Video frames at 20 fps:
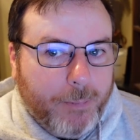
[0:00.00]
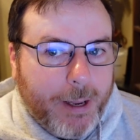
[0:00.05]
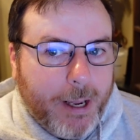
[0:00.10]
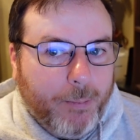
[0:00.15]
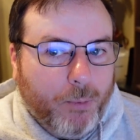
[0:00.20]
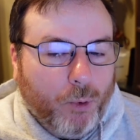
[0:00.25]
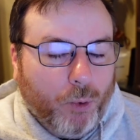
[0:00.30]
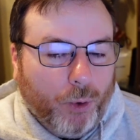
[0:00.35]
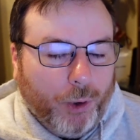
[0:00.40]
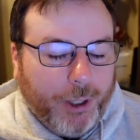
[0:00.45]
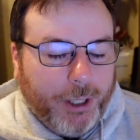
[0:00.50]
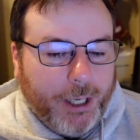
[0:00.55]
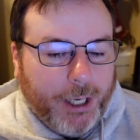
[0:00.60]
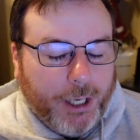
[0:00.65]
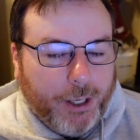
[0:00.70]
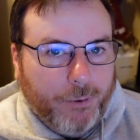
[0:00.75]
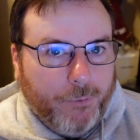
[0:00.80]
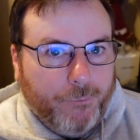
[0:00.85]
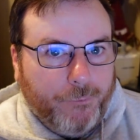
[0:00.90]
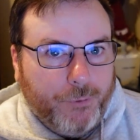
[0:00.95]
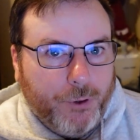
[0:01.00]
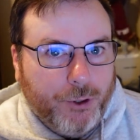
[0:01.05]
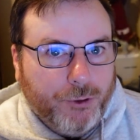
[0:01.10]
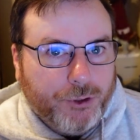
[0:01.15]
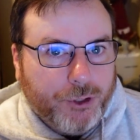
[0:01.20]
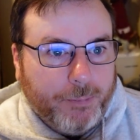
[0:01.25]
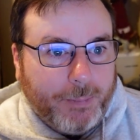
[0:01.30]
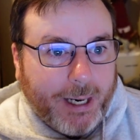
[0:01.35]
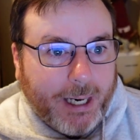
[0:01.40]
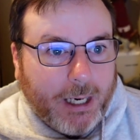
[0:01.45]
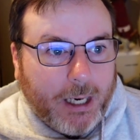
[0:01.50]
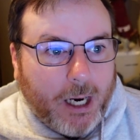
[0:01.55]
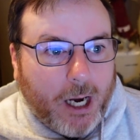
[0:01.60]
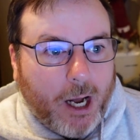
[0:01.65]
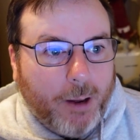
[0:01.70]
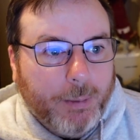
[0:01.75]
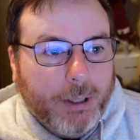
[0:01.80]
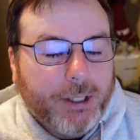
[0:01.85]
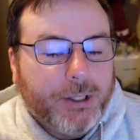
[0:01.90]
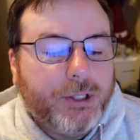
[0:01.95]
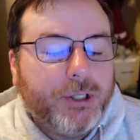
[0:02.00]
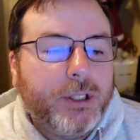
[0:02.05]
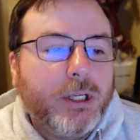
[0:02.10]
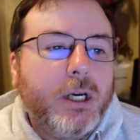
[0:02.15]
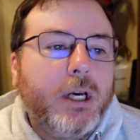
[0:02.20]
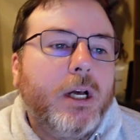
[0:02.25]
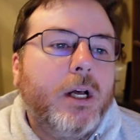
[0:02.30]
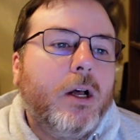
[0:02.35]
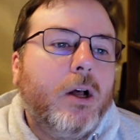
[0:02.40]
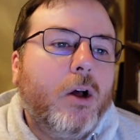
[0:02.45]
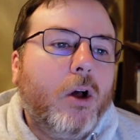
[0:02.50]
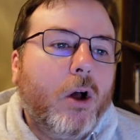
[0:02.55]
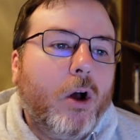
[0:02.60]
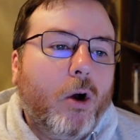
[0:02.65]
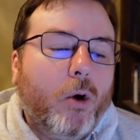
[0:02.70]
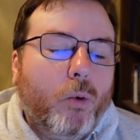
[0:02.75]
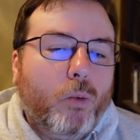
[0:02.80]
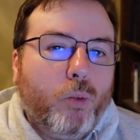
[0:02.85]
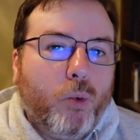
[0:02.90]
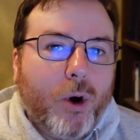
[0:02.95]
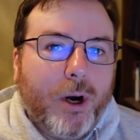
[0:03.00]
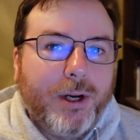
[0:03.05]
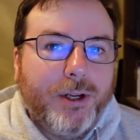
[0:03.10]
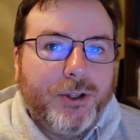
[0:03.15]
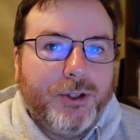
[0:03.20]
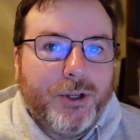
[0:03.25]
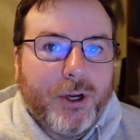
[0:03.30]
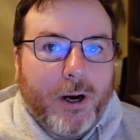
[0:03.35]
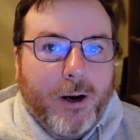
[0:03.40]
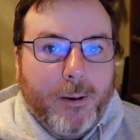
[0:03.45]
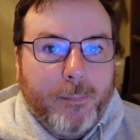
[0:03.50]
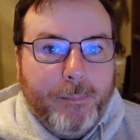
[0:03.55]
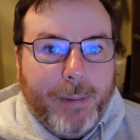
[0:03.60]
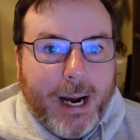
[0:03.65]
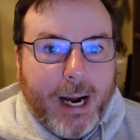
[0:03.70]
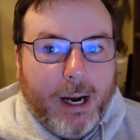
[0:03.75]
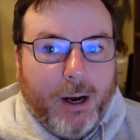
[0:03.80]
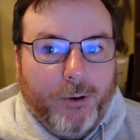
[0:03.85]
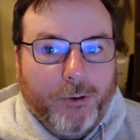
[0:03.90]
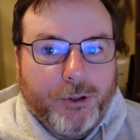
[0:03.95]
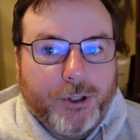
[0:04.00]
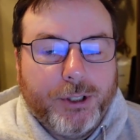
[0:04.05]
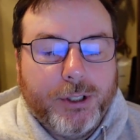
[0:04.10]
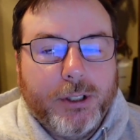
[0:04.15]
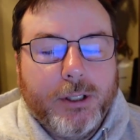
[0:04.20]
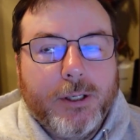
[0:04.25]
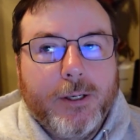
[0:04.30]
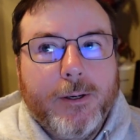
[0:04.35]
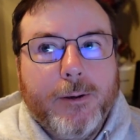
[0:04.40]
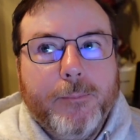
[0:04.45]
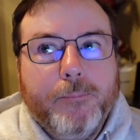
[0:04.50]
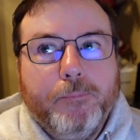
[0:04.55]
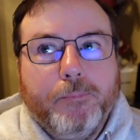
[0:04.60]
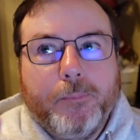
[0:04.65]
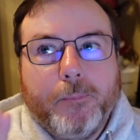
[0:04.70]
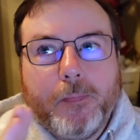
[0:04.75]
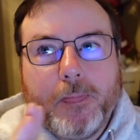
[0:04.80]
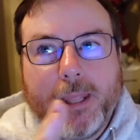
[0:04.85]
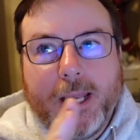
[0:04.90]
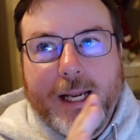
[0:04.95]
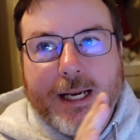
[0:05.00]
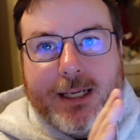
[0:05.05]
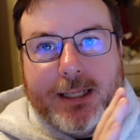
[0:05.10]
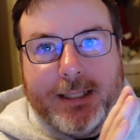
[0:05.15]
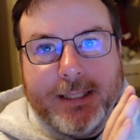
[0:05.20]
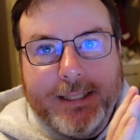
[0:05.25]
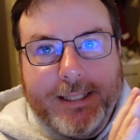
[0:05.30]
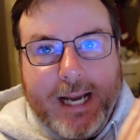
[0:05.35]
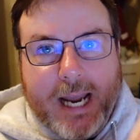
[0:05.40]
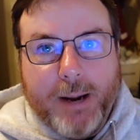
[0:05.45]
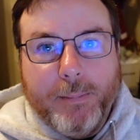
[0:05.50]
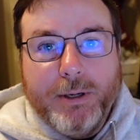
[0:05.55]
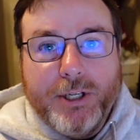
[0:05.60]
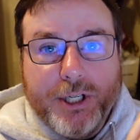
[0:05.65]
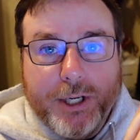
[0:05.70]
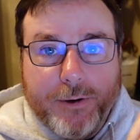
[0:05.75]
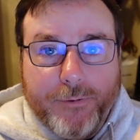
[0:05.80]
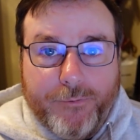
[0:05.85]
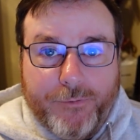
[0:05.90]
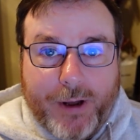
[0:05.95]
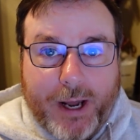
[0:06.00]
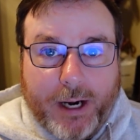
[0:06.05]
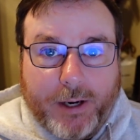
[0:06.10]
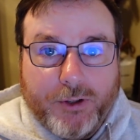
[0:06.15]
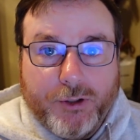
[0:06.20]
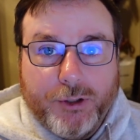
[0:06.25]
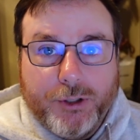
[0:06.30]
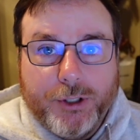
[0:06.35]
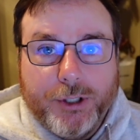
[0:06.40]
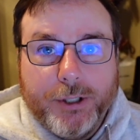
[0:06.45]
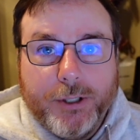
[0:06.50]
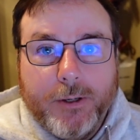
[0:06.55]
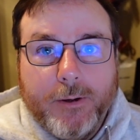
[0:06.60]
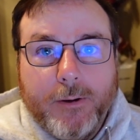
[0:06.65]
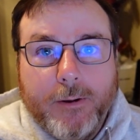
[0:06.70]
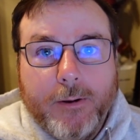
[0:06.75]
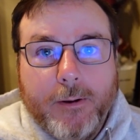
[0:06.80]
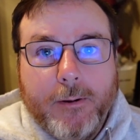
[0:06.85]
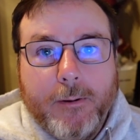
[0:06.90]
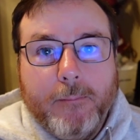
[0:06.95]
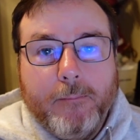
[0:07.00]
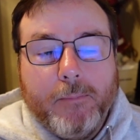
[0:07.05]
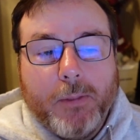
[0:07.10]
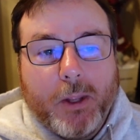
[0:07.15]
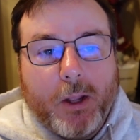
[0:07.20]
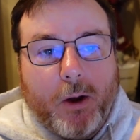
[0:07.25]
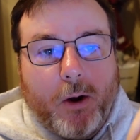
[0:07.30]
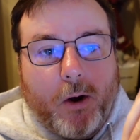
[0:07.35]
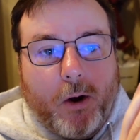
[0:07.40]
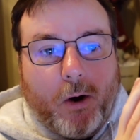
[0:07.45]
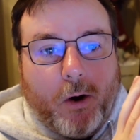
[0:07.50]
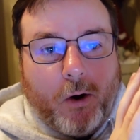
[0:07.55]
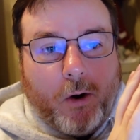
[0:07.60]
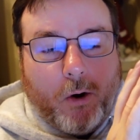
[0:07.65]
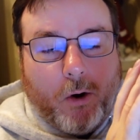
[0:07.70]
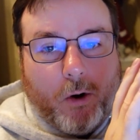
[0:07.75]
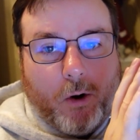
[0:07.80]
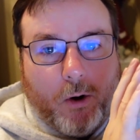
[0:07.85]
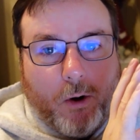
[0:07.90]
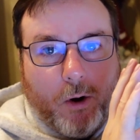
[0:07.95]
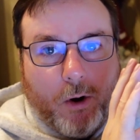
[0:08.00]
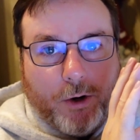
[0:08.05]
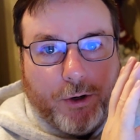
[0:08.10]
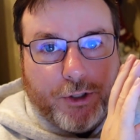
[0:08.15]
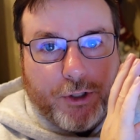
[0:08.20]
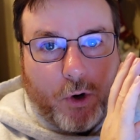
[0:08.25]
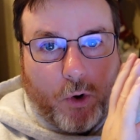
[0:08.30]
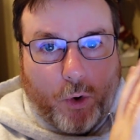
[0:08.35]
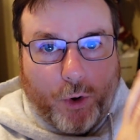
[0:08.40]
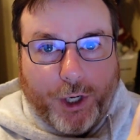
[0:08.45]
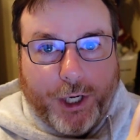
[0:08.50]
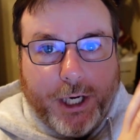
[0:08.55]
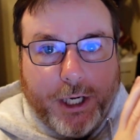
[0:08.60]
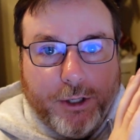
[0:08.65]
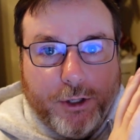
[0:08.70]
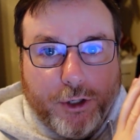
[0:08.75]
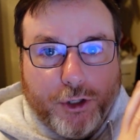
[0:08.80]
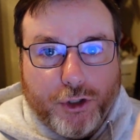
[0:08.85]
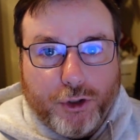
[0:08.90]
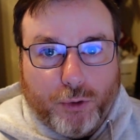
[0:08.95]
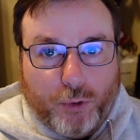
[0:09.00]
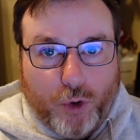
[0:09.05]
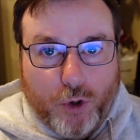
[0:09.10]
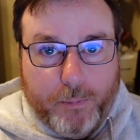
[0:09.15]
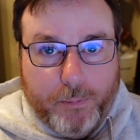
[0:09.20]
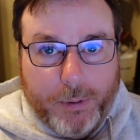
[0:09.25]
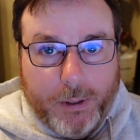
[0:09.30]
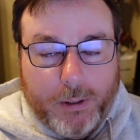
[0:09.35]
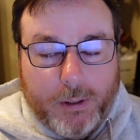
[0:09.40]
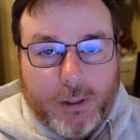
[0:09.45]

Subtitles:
people were getting confused in my comments was about damaging effects are targeting the troop.